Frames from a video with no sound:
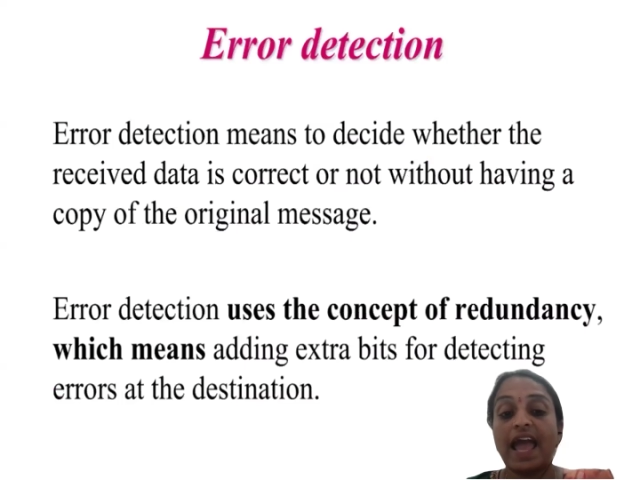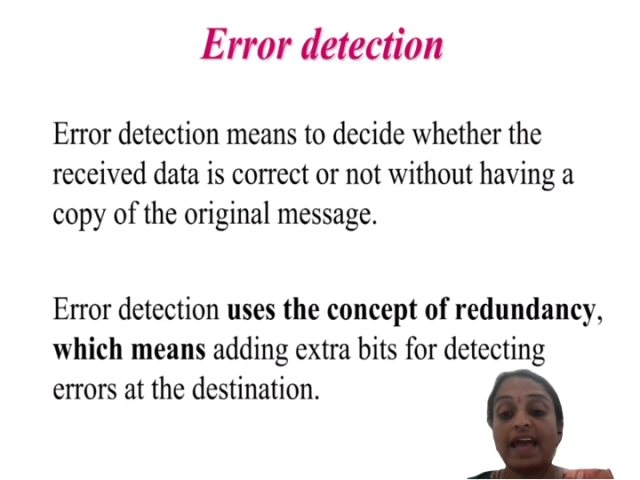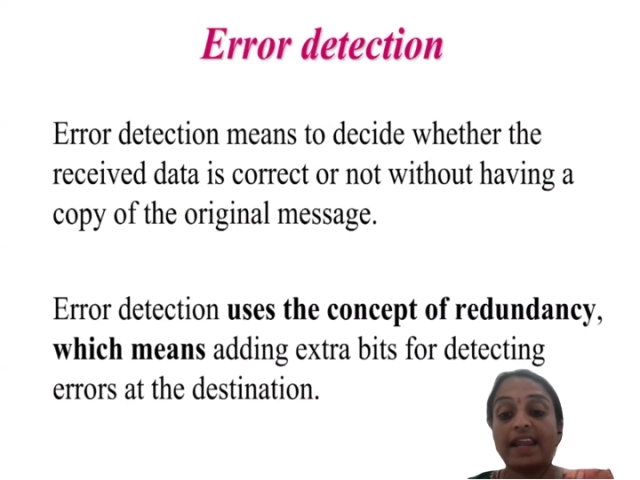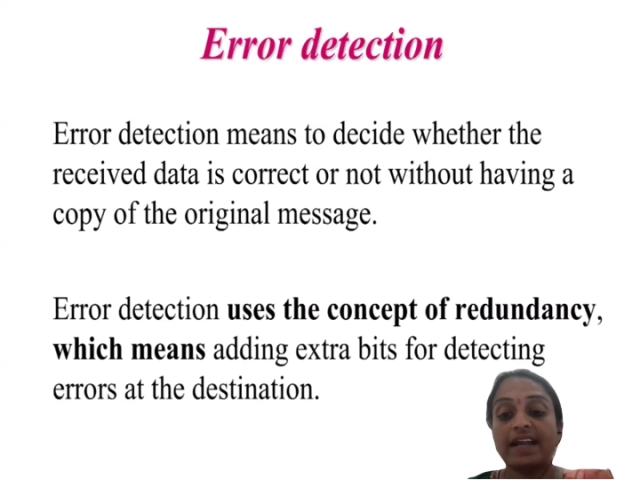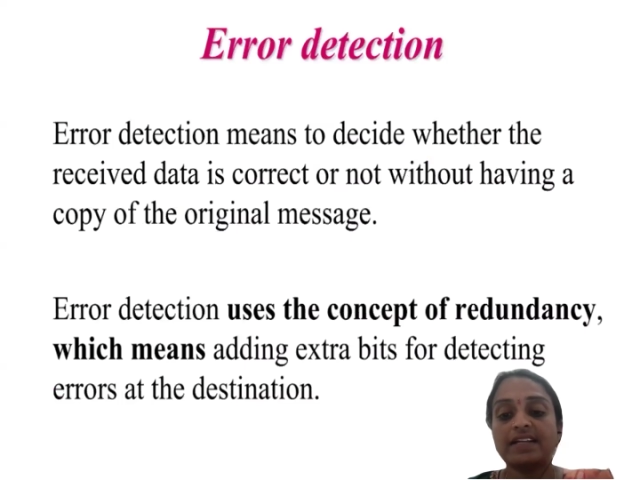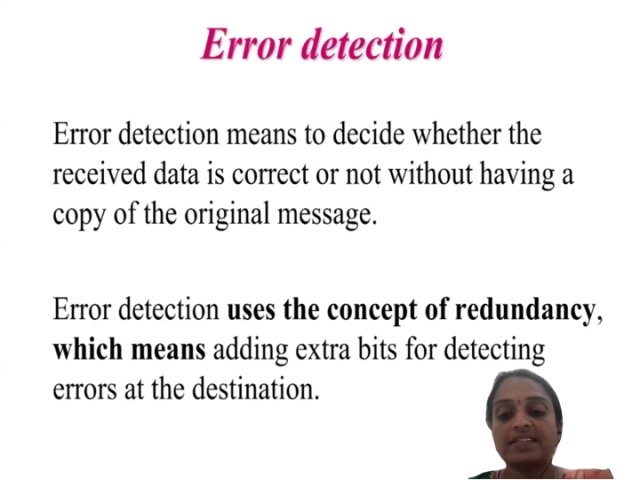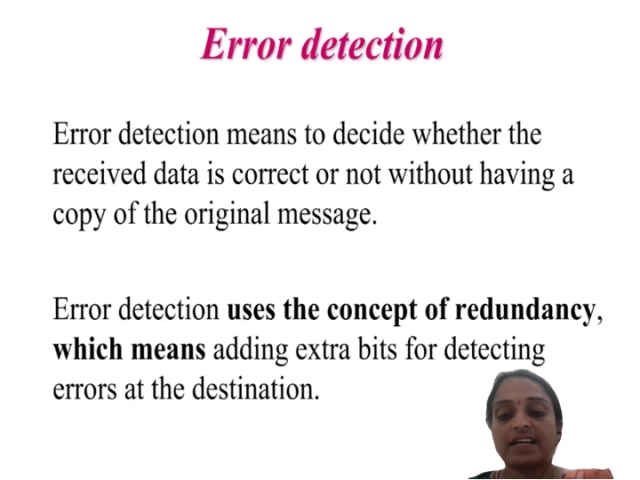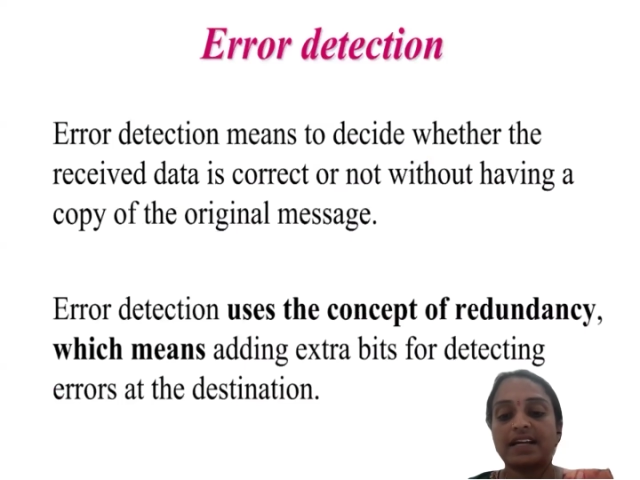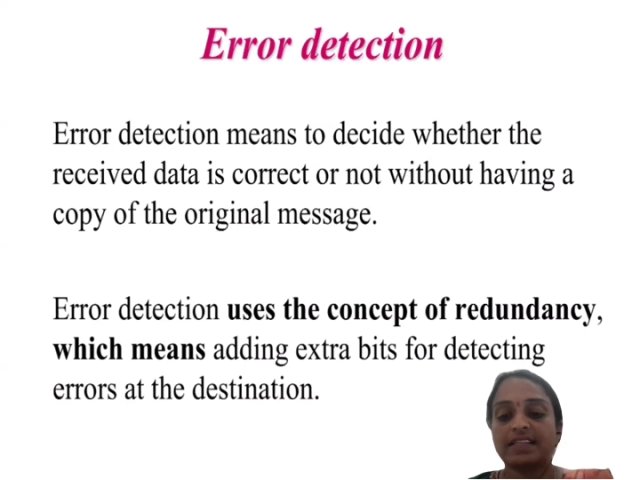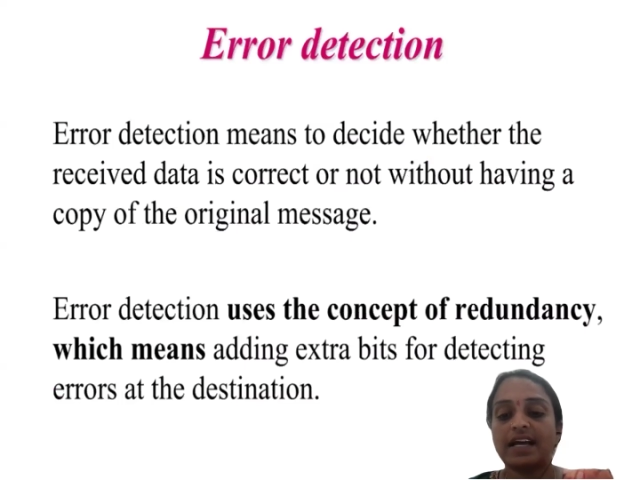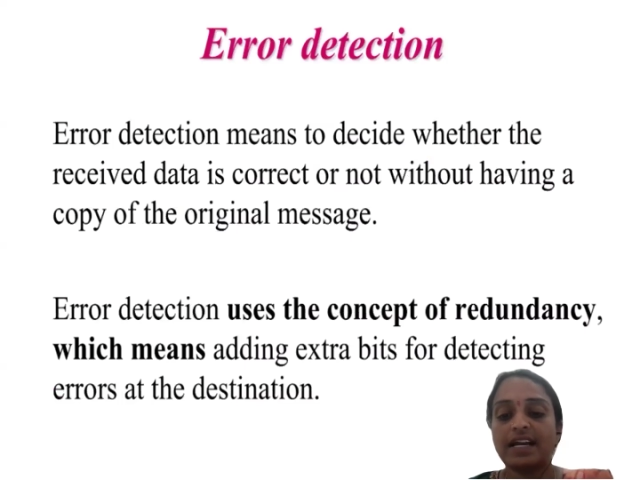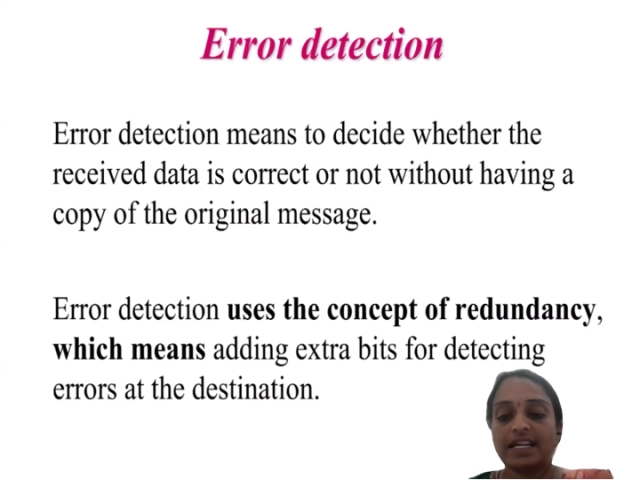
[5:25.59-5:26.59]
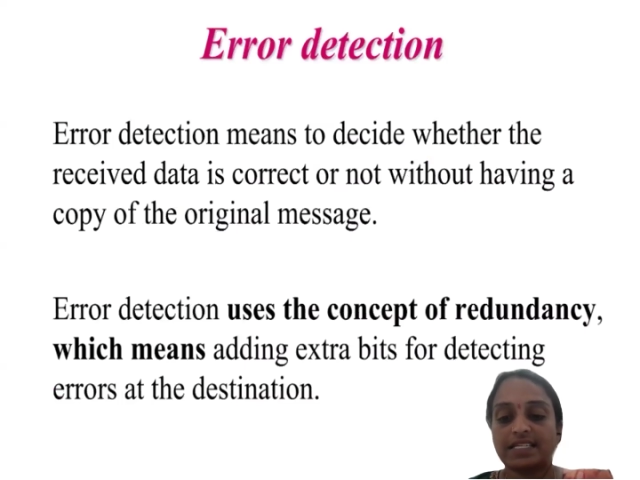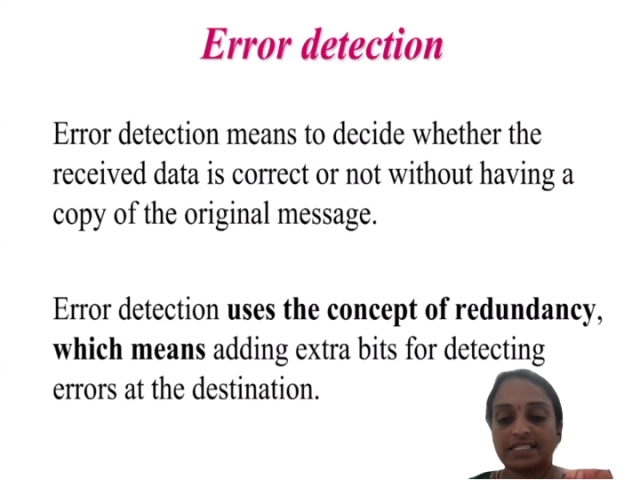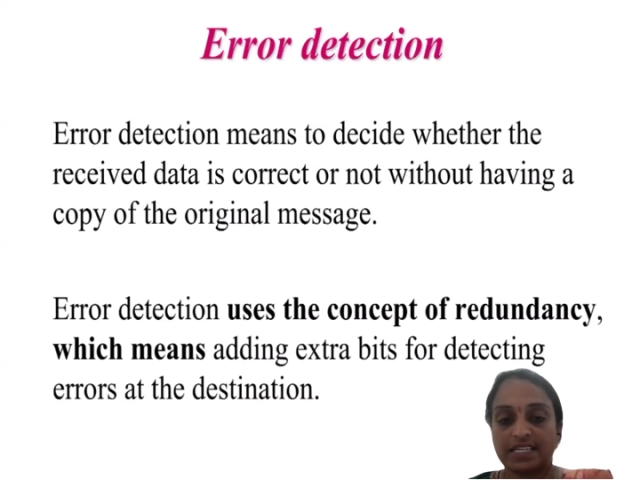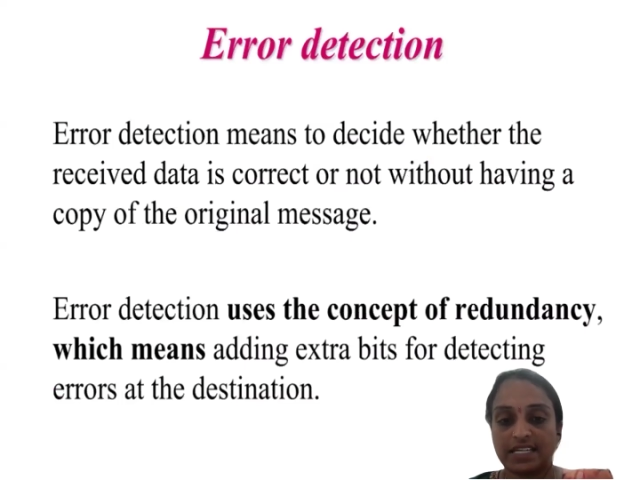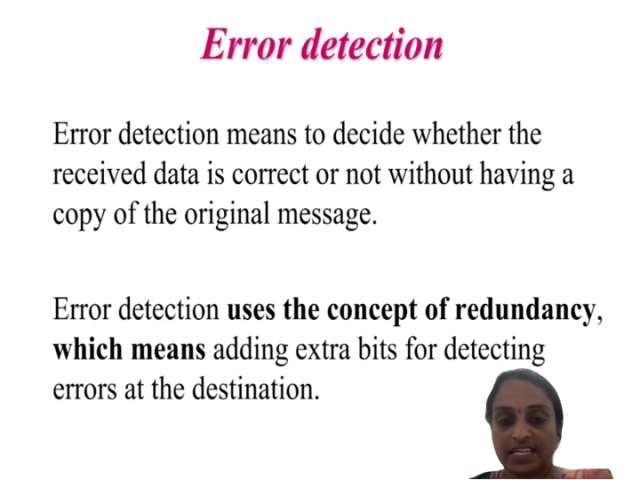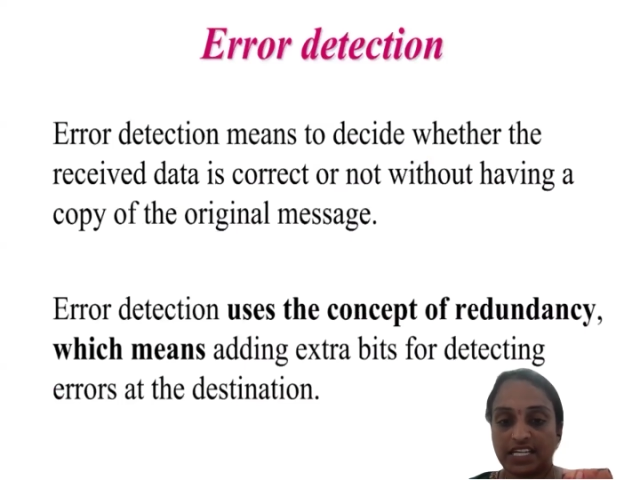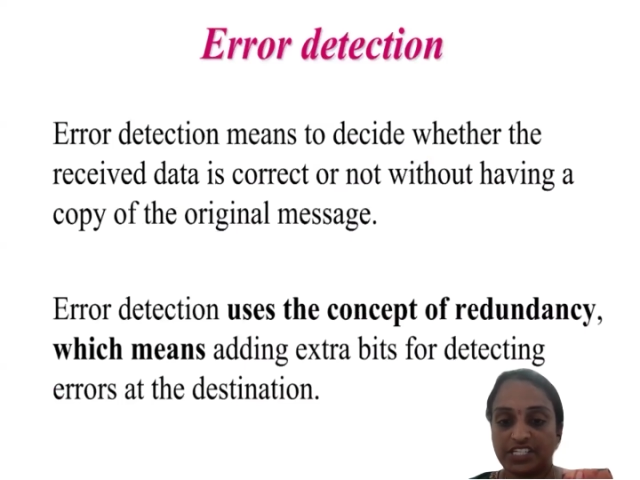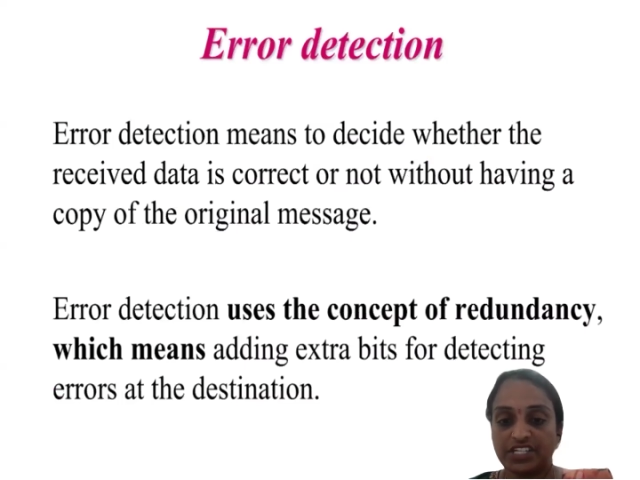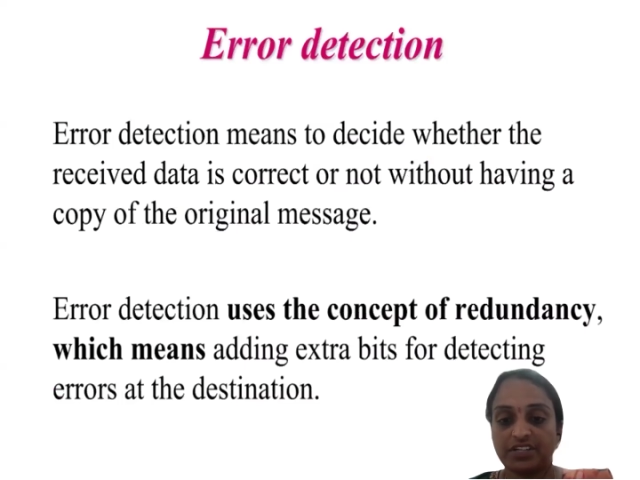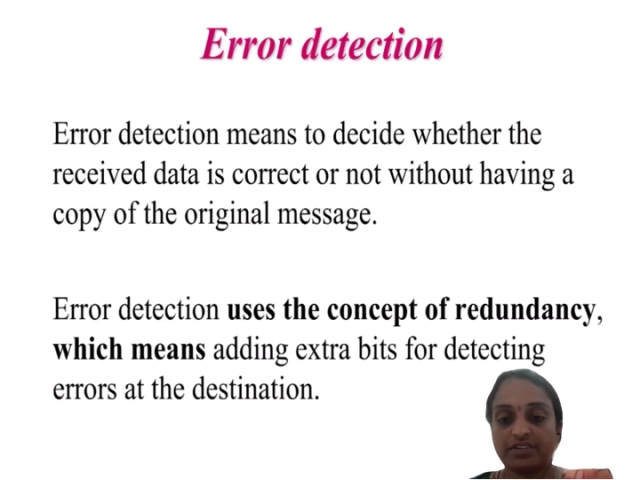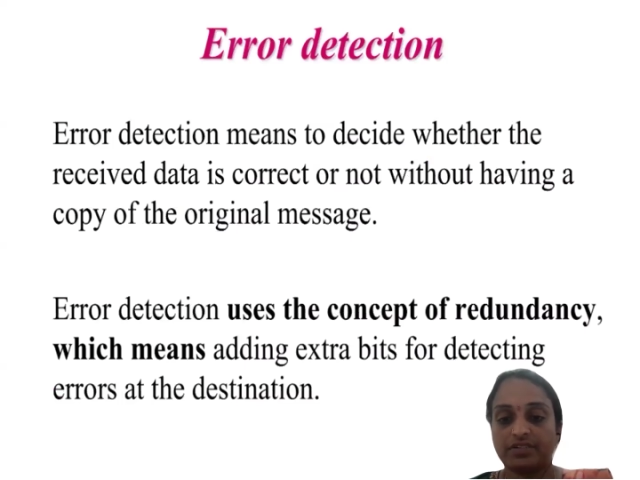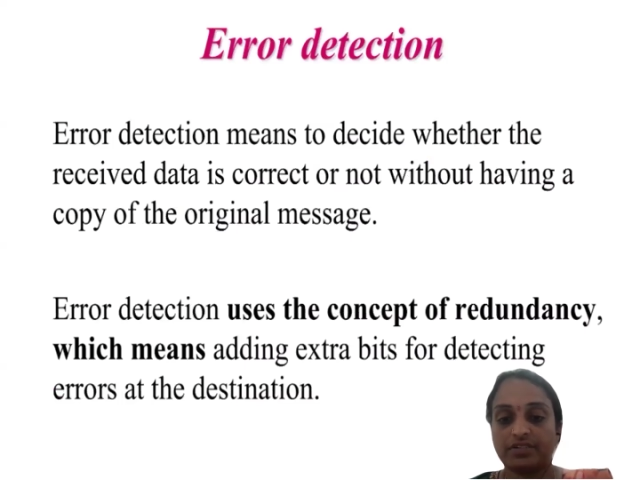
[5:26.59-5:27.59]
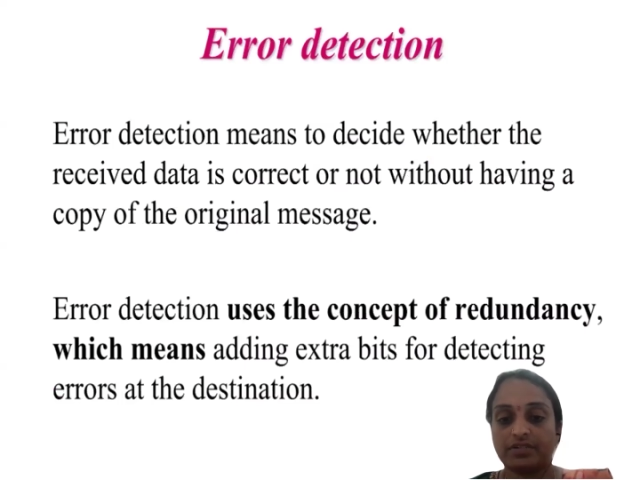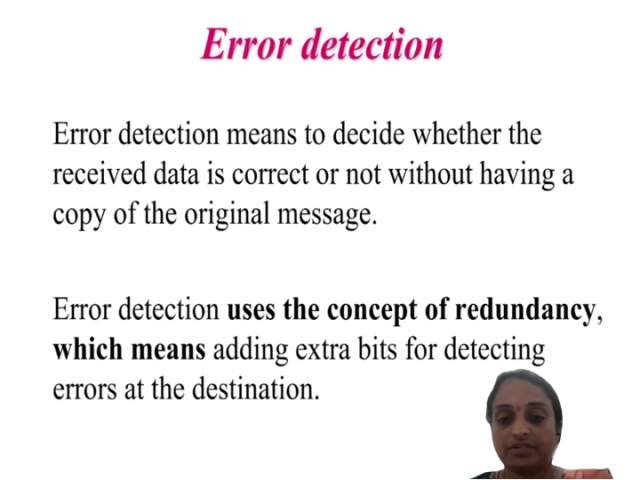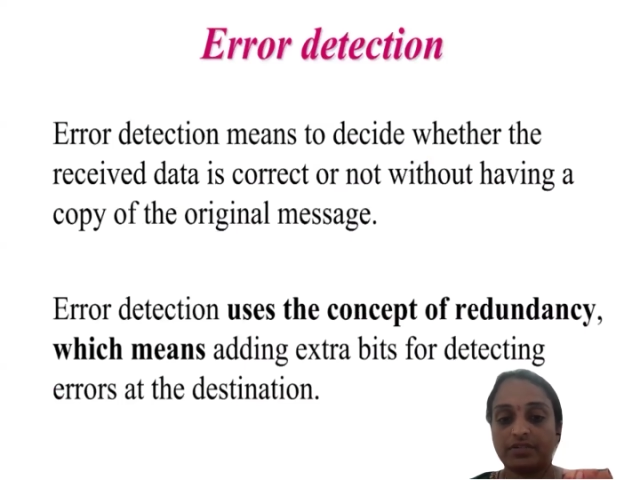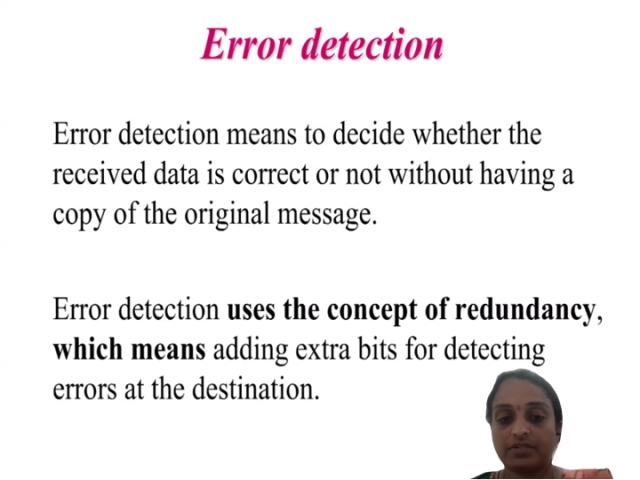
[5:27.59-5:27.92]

errors at the destination.